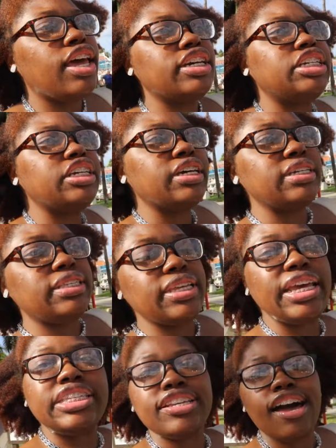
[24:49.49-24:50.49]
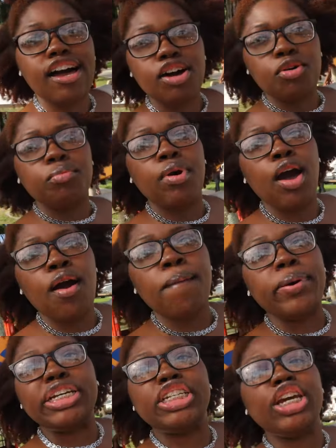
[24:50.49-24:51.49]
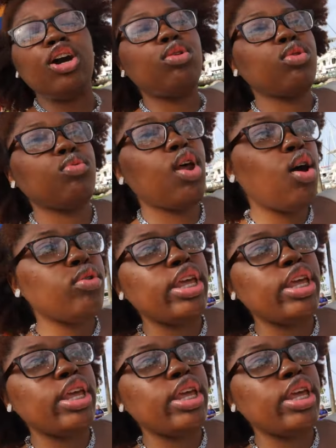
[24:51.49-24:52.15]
that she'll see something, but she don't do no